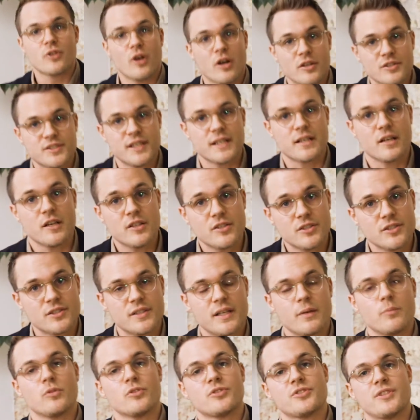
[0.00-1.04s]
to contact
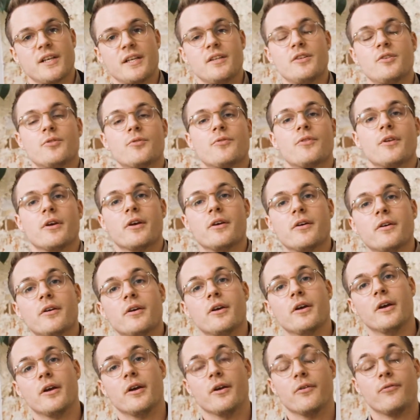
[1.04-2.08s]
us and we'll send you
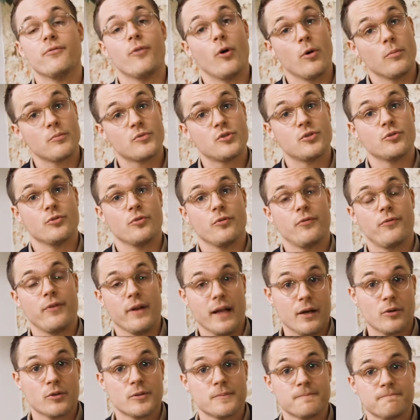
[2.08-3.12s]
the form to
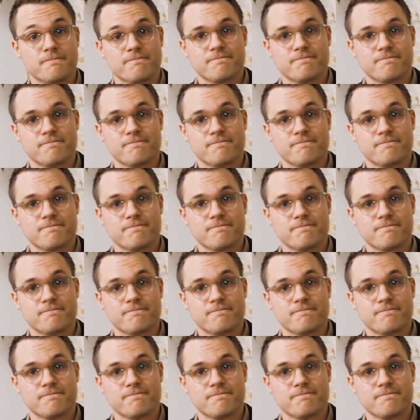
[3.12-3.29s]
fill out.